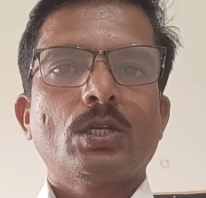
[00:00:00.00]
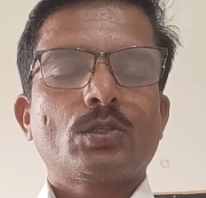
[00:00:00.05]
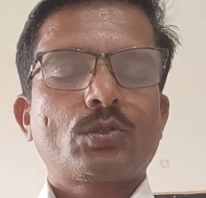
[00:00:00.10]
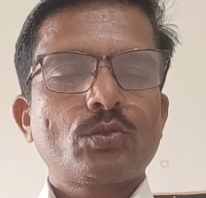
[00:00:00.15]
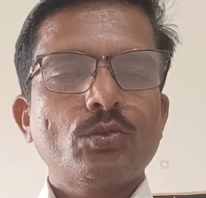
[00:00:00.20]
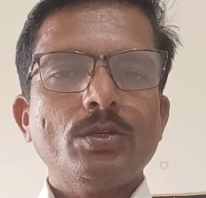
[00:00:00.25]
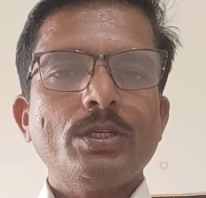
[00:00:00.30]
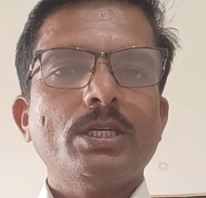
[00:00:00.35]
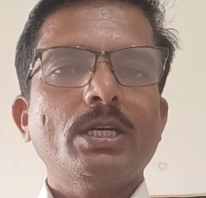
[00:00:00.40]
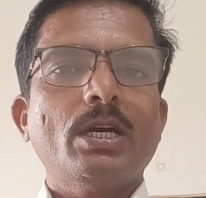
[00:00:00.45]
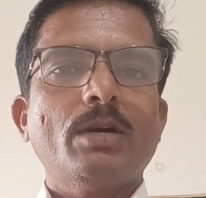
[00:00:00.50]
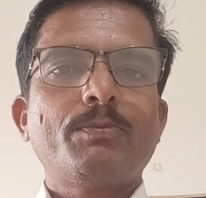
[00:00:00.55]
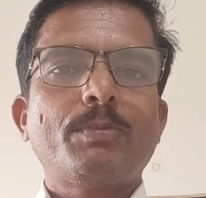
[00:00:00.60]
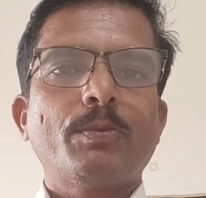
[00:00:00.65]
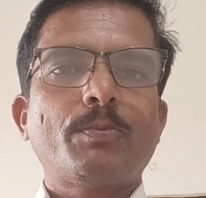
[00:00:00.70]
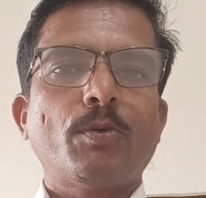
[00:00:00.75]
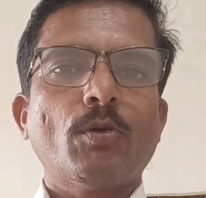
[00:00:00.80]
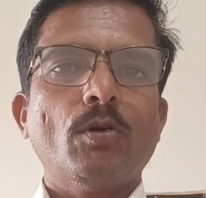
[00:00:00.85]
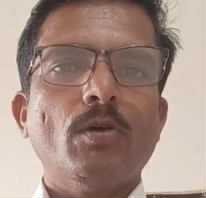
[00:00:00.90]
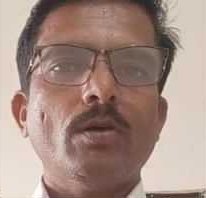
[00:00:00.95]
2 years
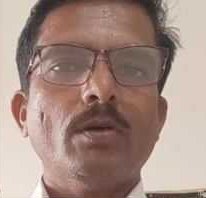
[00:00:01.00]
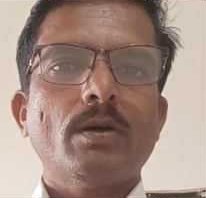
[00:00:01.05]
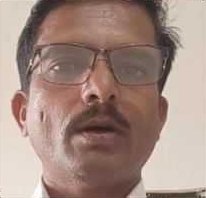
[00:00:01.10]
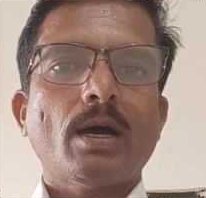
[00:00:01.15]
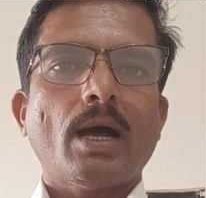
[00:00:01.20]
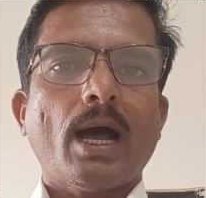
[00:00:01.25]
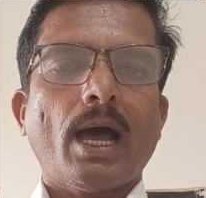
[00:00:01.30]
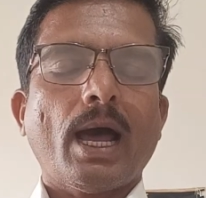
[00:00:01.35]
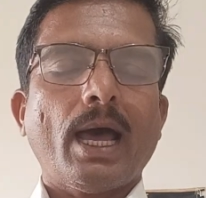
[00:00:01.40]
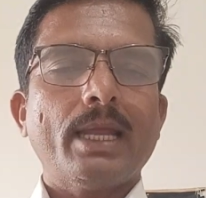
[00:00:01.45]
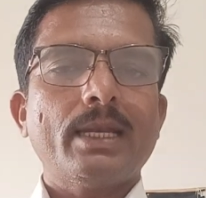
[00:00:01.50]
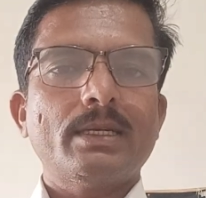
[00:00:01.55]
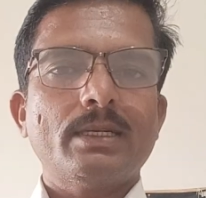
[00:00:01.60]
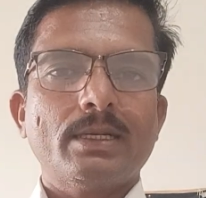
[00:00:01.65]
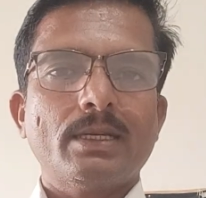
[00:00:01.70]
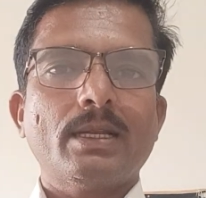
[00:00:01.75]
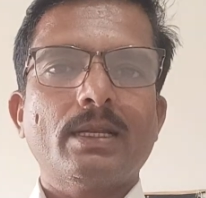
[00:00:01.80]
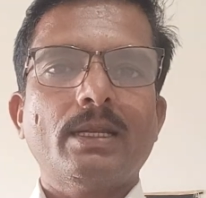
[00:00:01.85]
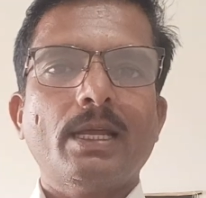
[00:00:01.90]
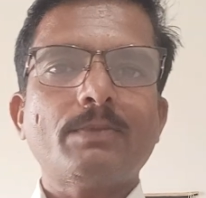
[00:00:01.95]
before,
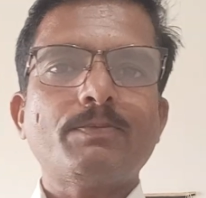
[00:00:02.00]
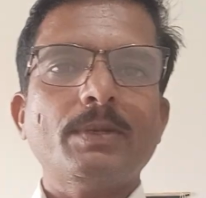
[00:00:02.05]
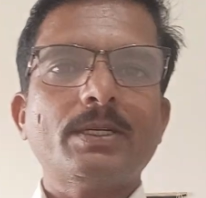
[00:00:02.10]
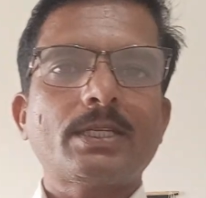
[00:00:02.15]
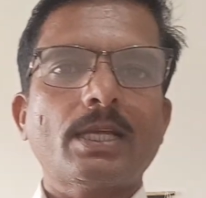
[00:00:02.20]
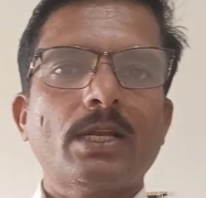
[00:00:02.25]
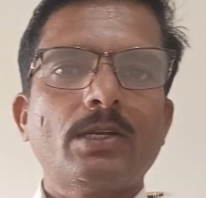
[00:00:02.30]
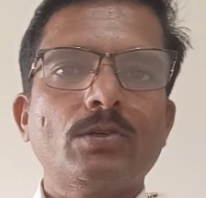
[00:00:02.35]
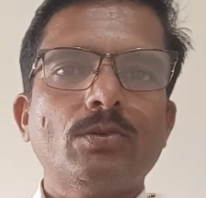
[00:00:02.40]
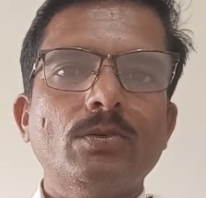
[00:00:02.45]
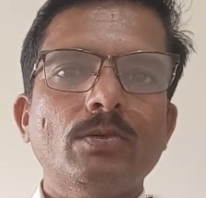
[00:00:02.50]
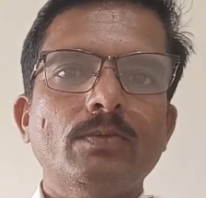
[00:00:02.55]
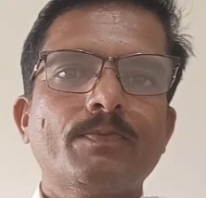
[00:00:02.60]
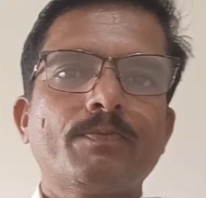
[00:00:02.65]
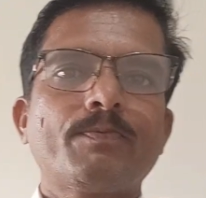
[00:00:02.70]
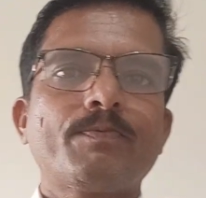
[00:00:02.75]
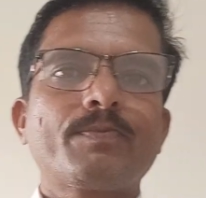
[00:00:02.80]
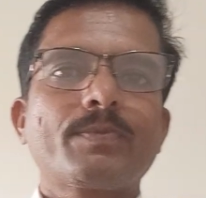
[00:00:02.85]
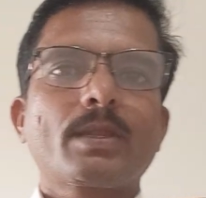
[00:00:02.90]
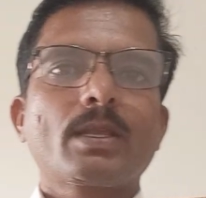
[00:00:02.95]
let me tell
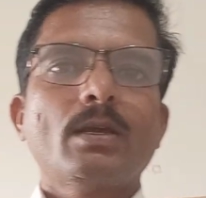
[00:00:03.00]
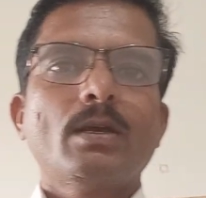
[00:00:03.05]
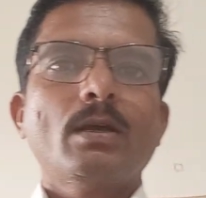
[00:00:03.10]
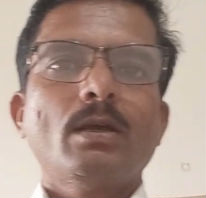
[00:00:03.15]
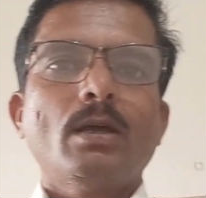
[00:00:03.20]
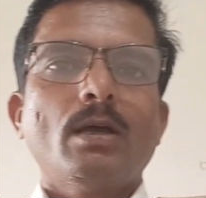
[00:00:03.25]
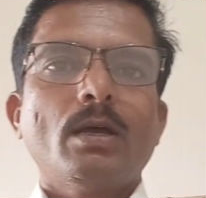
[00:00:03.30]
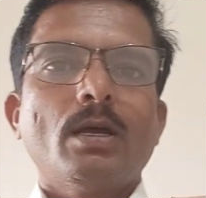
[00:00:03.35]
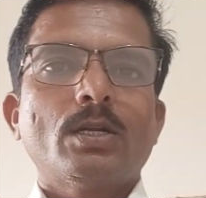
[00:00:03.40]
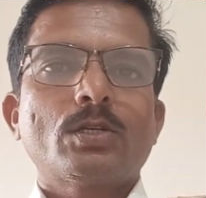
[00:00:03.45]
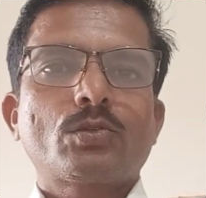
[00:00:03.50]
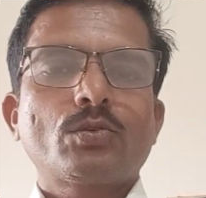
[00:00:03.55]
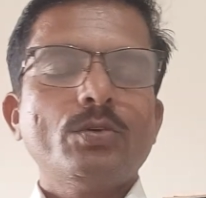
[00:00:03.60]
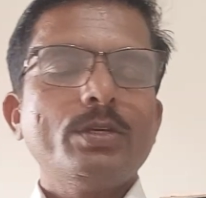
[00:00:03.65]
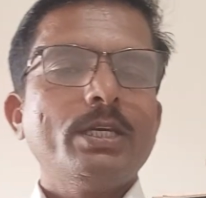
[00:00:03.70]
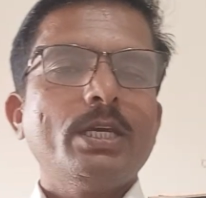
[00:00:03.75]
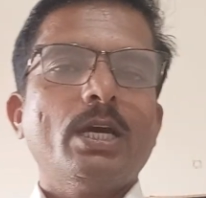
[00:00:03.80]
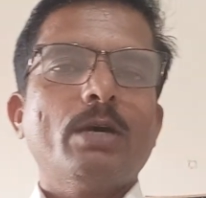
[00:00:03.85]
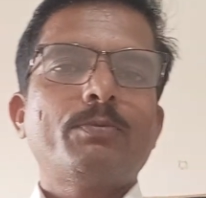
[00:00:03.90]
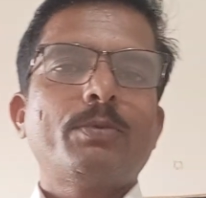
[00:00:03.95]
you, 2
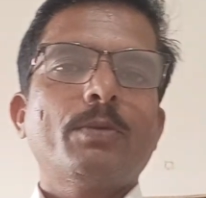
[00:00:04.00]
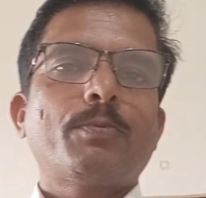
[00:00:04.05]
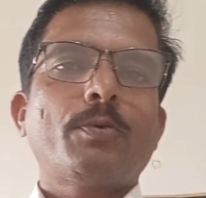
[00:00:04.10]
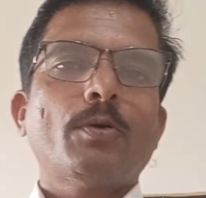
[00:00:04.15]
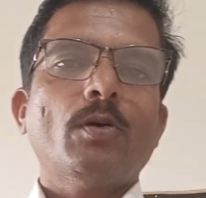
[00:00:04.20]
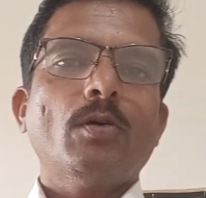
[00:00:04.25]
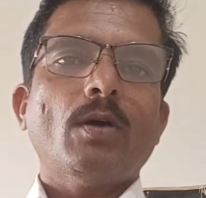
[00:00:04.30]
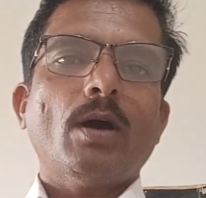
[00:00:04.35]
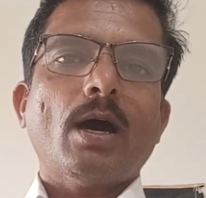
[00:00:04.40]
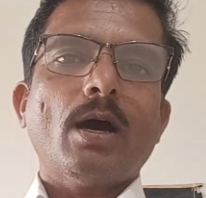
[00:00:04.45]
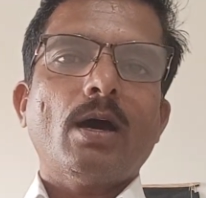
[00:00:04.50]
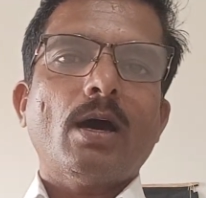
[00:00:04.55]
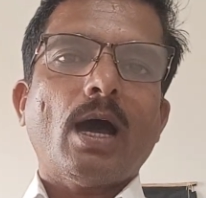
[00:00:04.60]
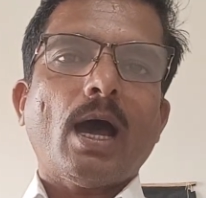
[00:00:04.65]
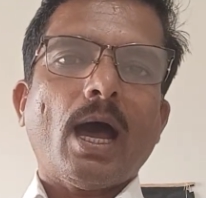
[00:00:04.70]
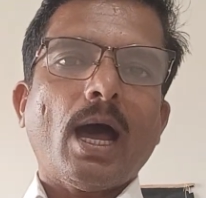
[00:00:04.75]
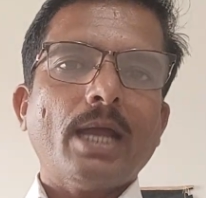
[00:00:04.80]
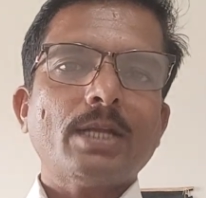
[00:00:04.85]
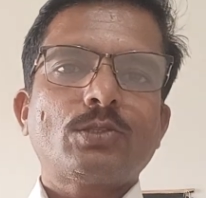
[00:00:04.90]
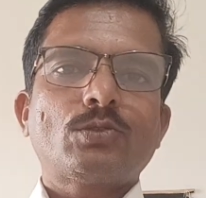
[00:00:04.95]
years before,
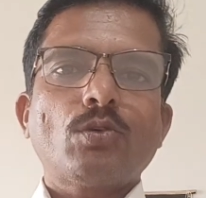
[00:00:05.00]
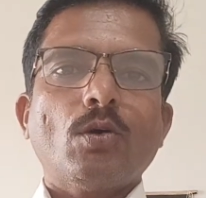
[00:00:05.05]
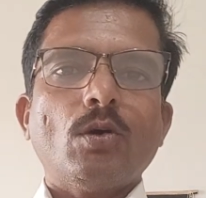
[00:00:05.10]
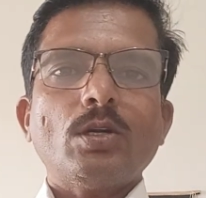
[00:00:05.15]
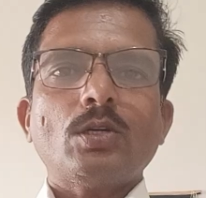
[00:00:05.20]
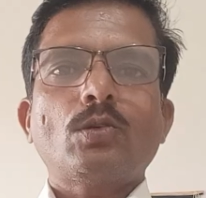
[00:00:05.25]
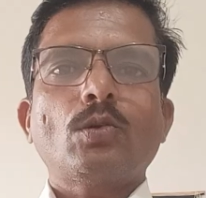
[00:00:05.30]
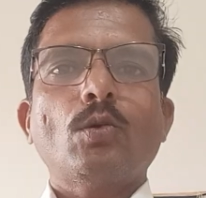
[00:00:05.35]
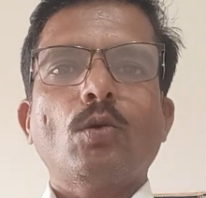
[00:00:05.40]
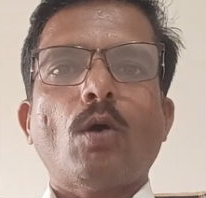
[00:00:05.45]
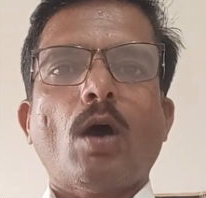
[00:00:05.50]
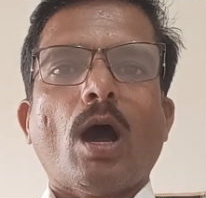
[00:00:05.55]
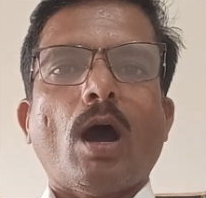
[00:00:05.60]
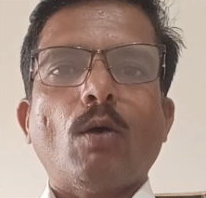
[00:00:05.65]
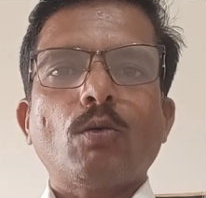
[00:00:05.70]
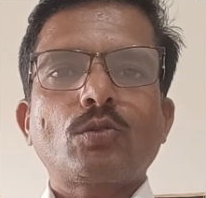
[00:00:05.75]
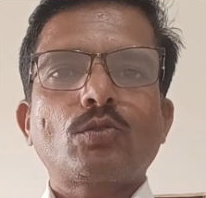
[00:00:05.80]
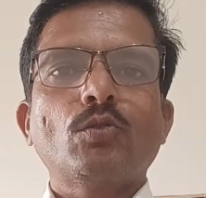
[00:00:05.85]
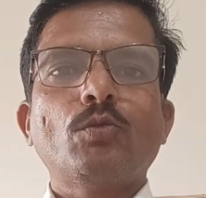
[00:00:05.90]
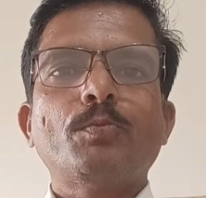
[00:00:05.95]
I don't know
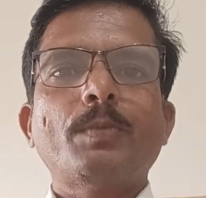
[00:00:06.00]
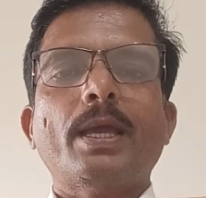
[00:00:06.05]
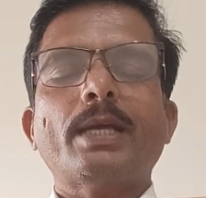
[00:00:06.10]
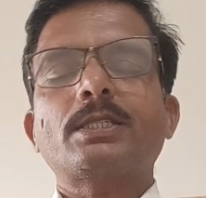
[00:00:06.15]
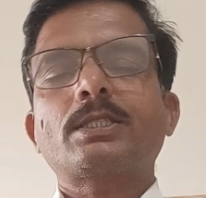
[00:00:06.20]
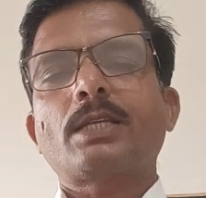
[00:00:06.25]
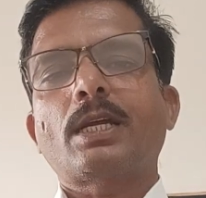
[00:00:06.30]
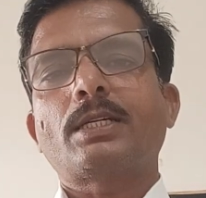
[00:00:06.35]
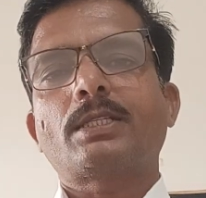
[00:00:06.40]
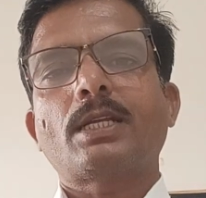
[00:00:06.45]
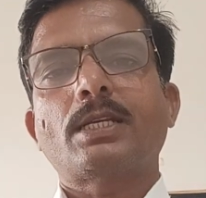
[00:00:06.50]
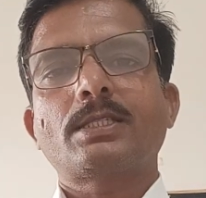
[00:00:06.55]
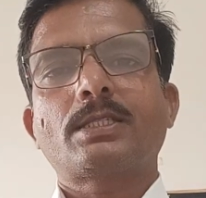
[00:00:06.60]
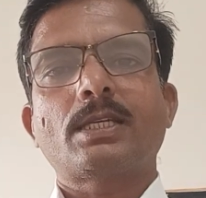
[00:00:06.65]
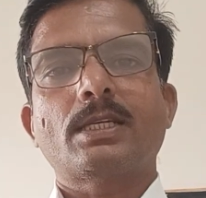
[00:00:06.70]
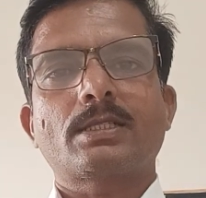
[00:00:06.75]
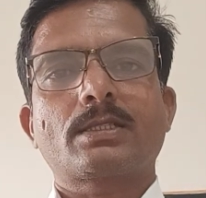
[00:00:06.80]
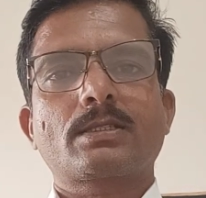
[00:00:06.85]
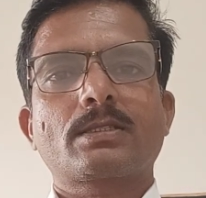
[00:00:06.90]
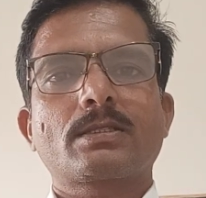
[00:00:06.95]
how to make
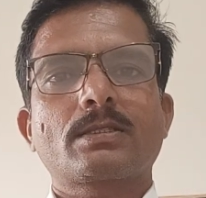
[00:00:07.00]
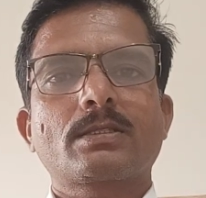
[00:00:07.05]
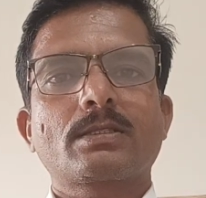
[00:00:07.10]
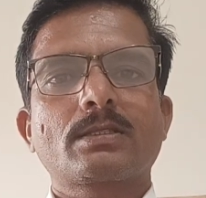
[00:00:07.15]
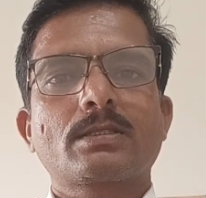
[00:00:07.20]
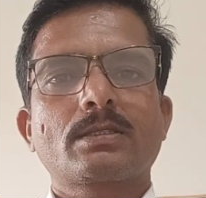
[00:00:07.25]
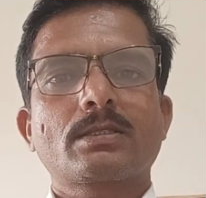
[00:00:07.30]
sentences.